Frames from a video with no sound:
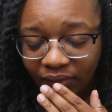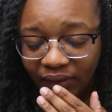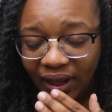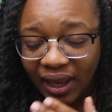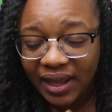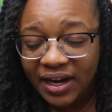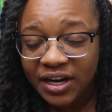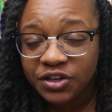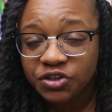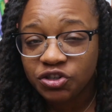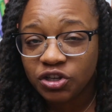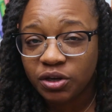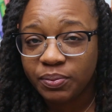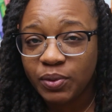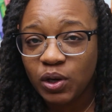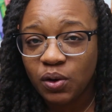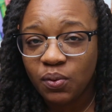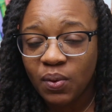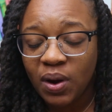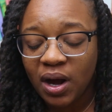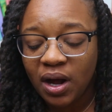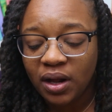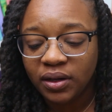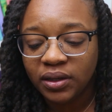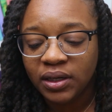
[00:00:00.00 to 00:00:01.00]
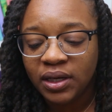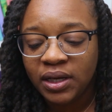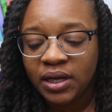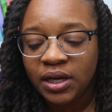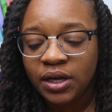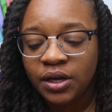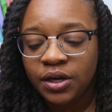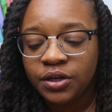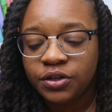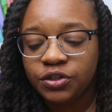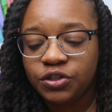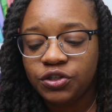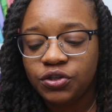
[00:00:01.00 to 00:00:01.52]
and it took me a while
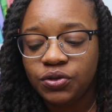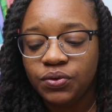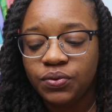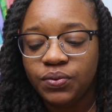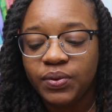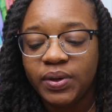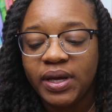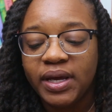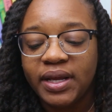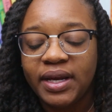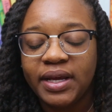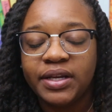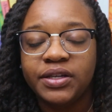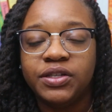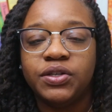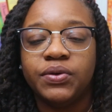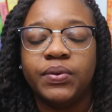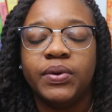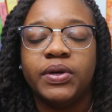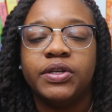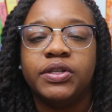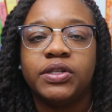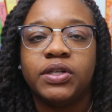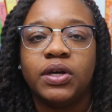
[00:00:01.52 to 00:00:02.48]
to get into it.